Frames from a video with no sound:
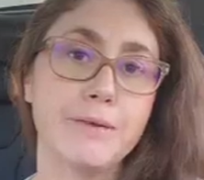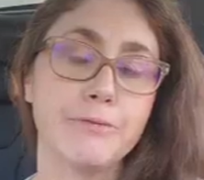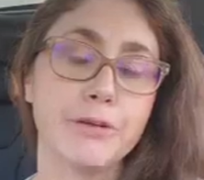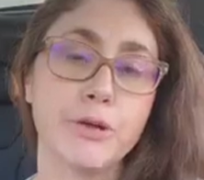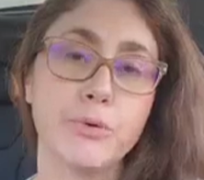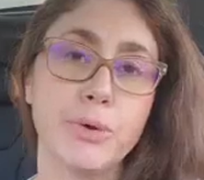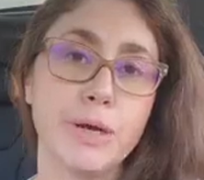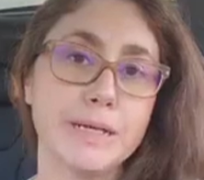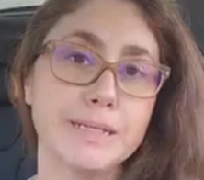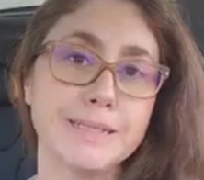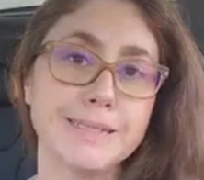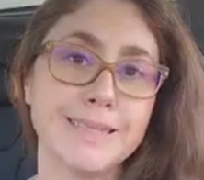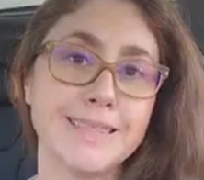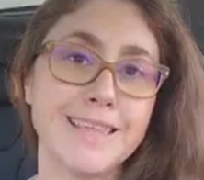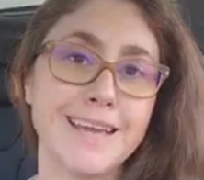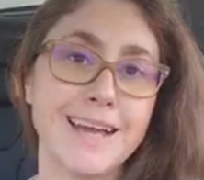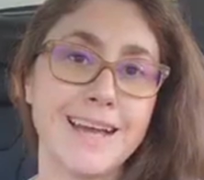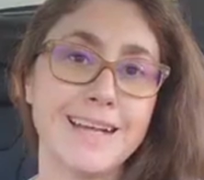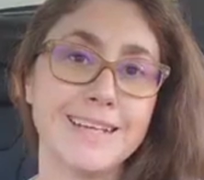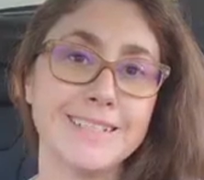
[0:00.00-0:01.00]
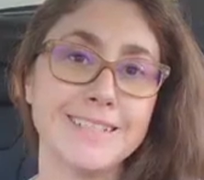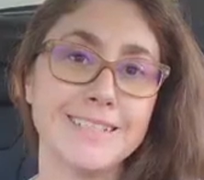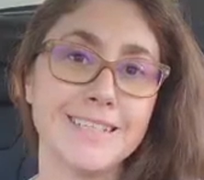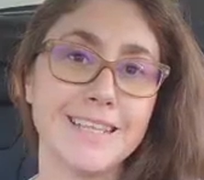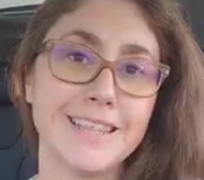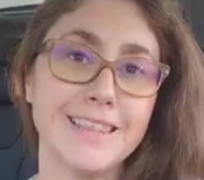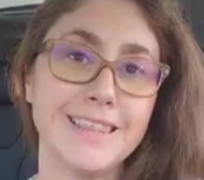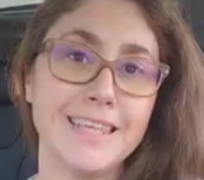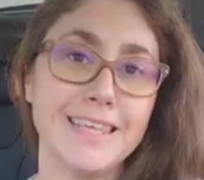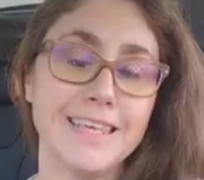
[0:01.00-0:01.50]
request that
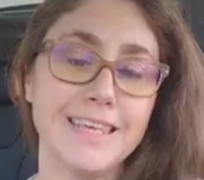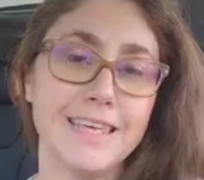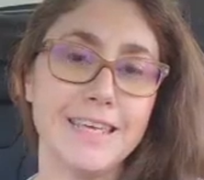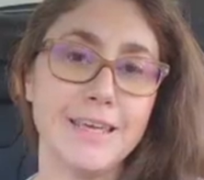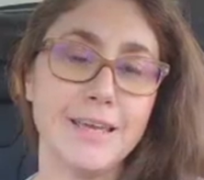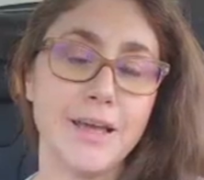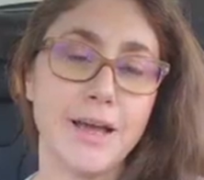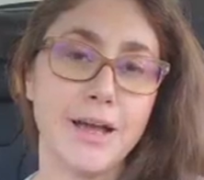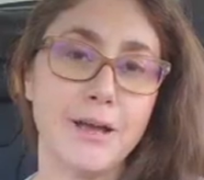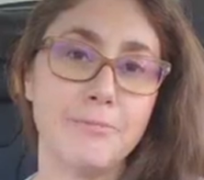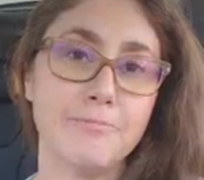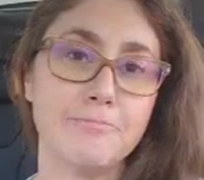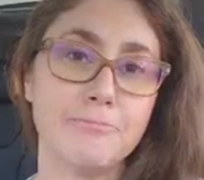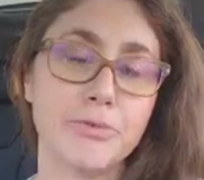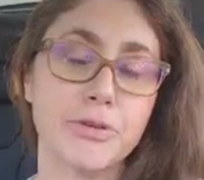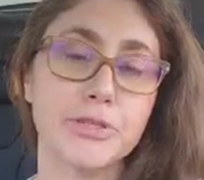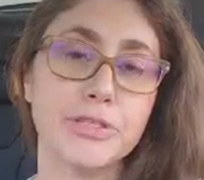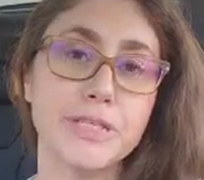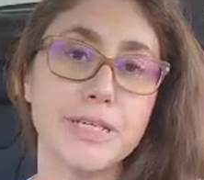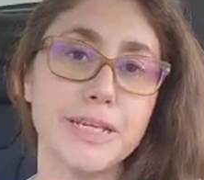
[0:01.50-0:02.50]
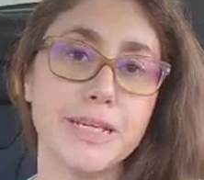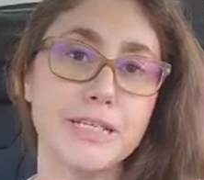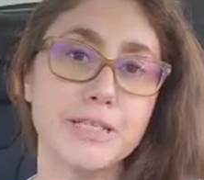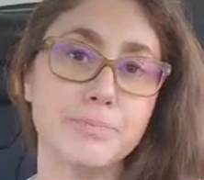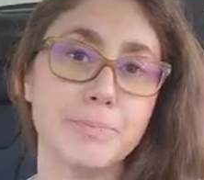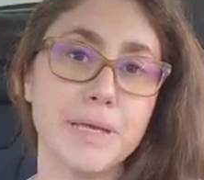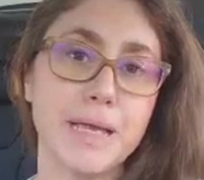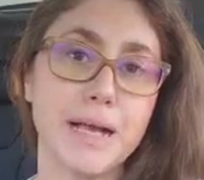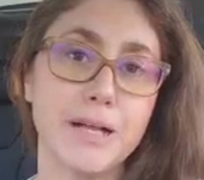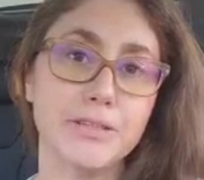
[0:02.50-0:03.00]
the proceedings
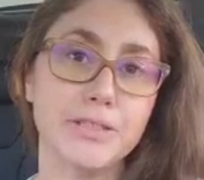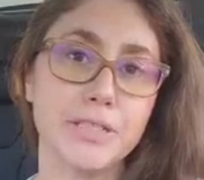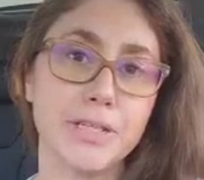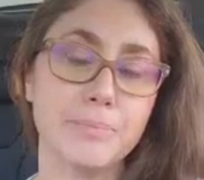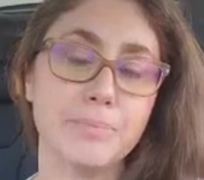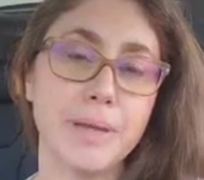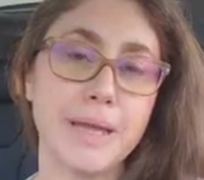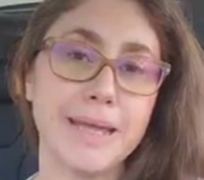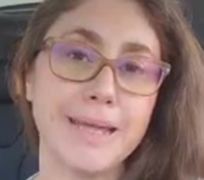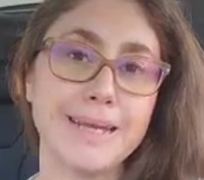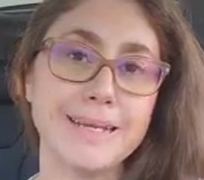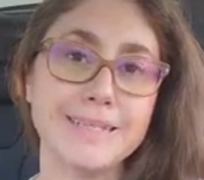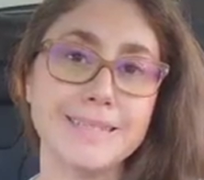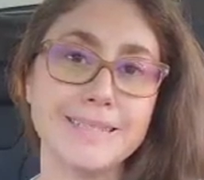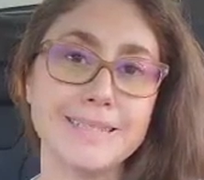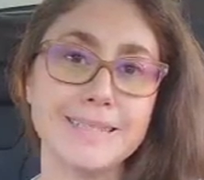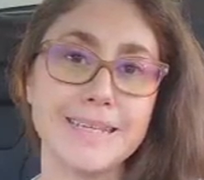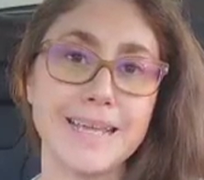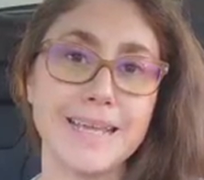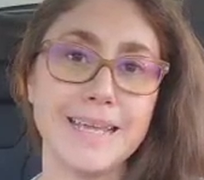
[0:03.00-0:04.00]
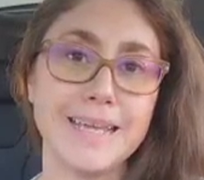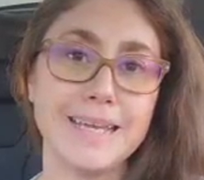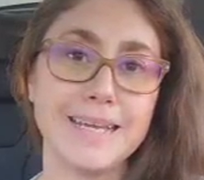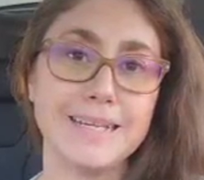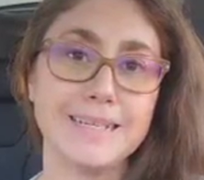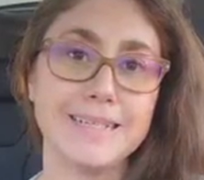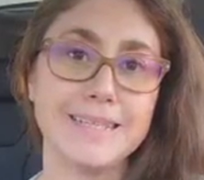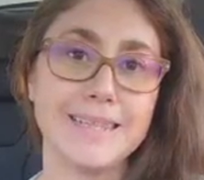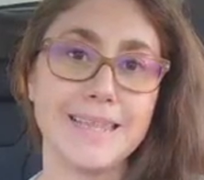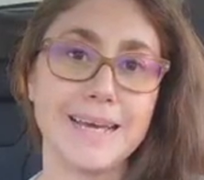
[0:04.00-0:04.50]
be held in abeyance
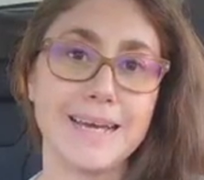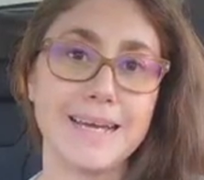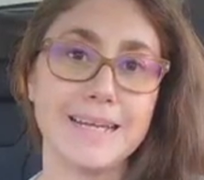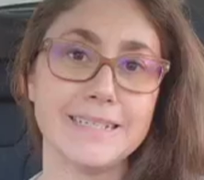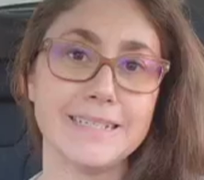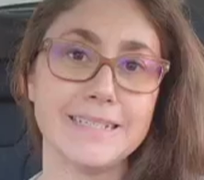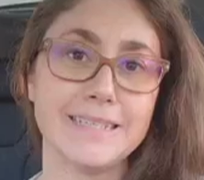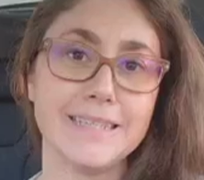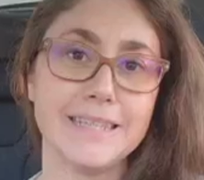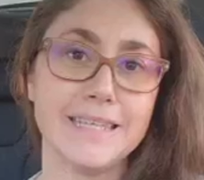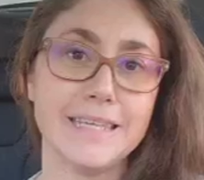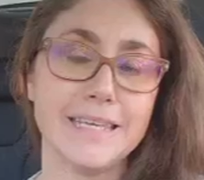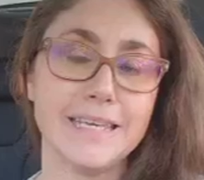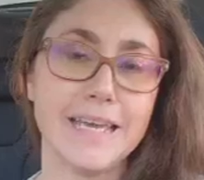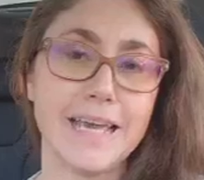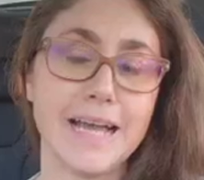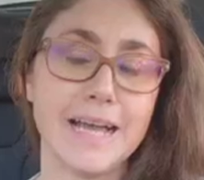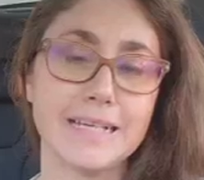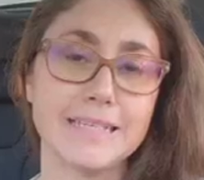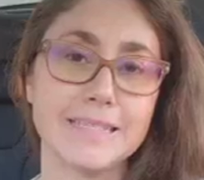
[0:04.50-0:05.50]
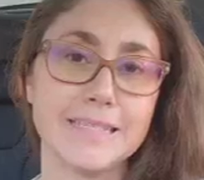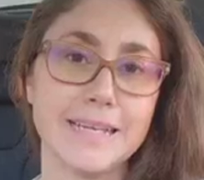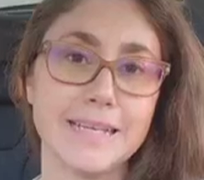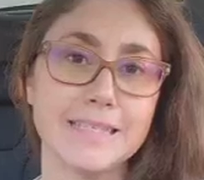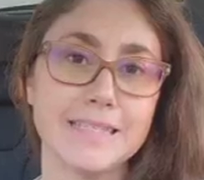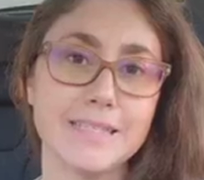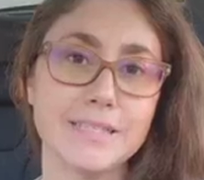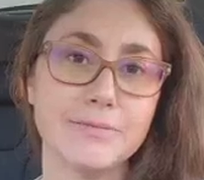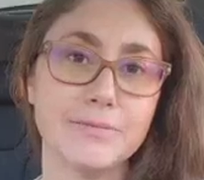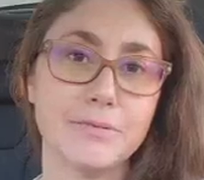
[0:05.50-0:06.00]
and that the
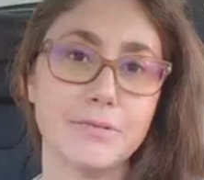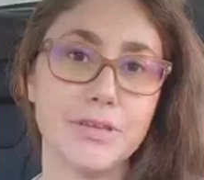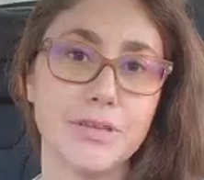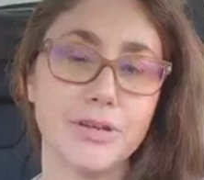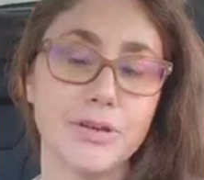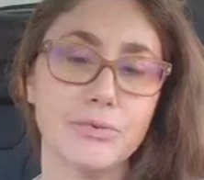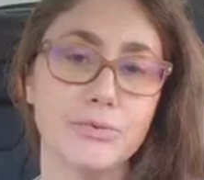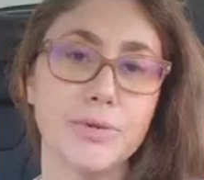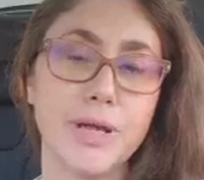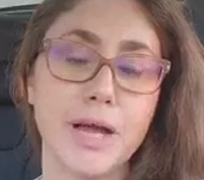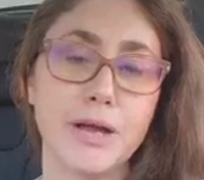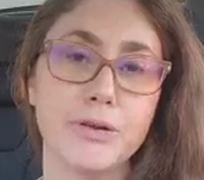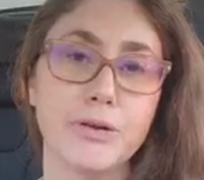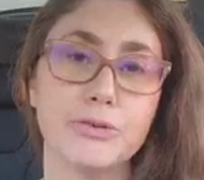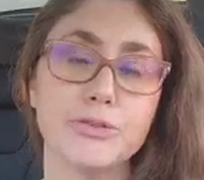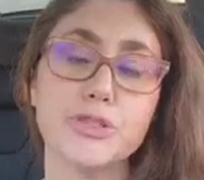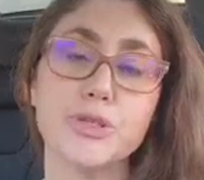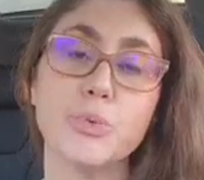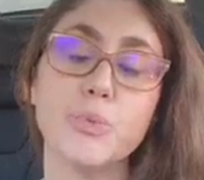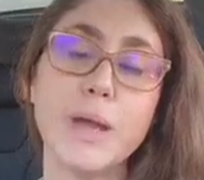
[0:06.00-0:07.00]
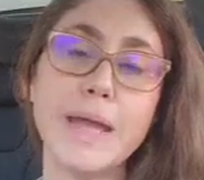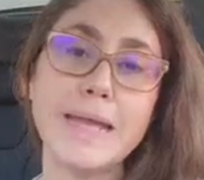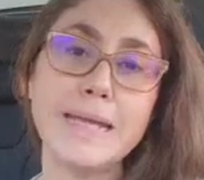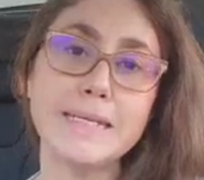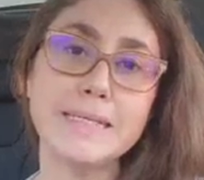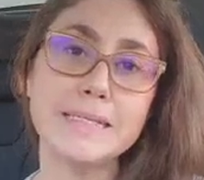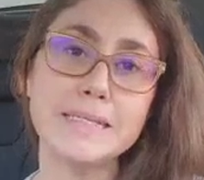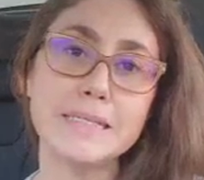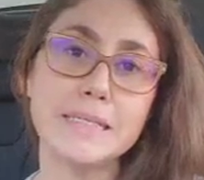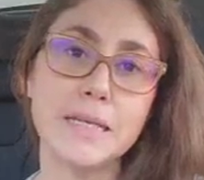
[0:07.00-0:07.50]
assets, not go to
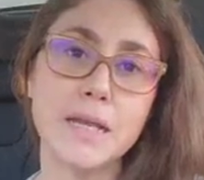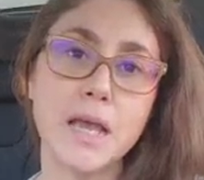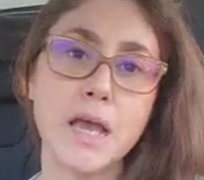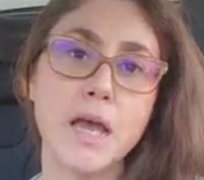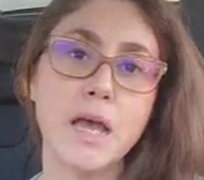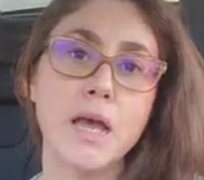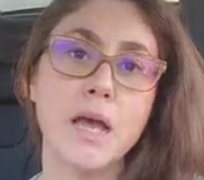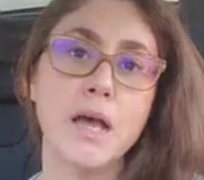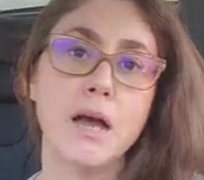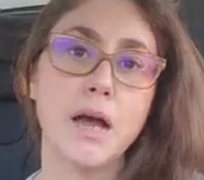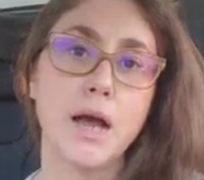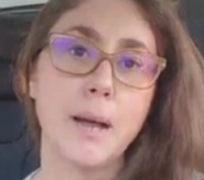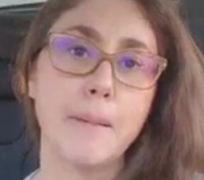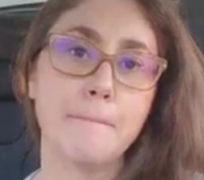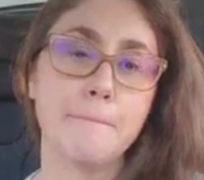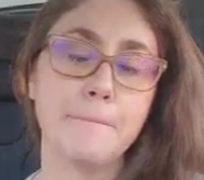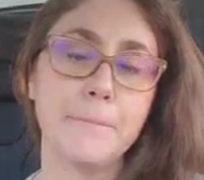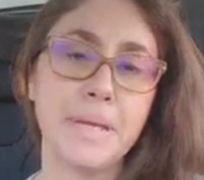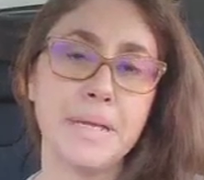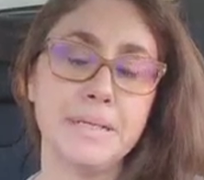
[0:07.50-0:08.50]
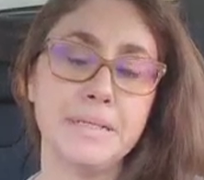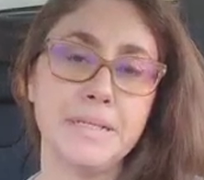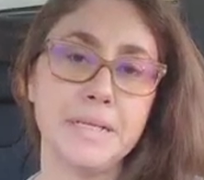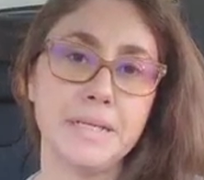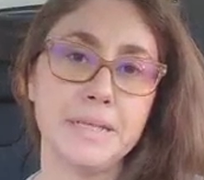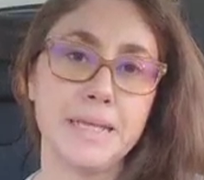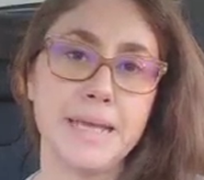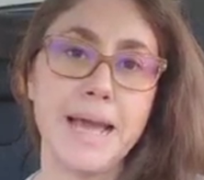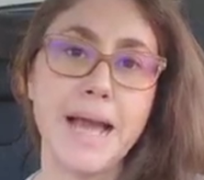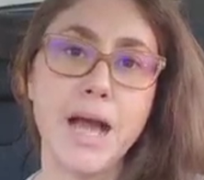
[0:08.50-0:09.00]
waste
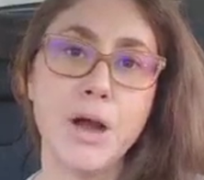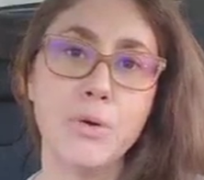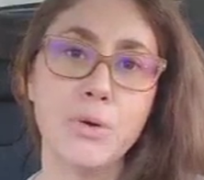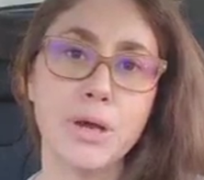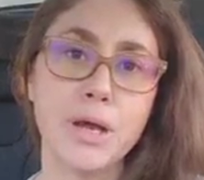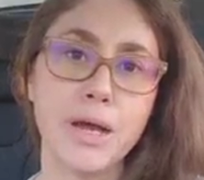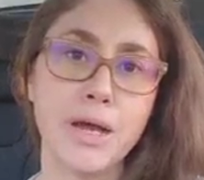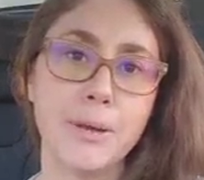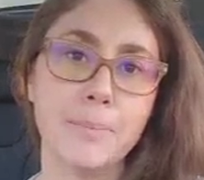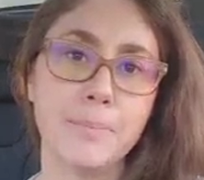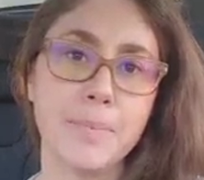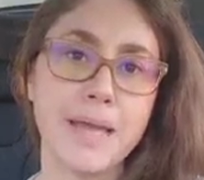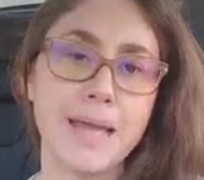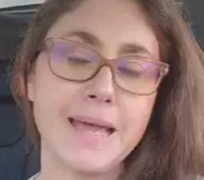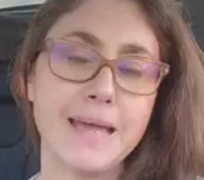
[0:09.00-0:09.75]
pending the outcome.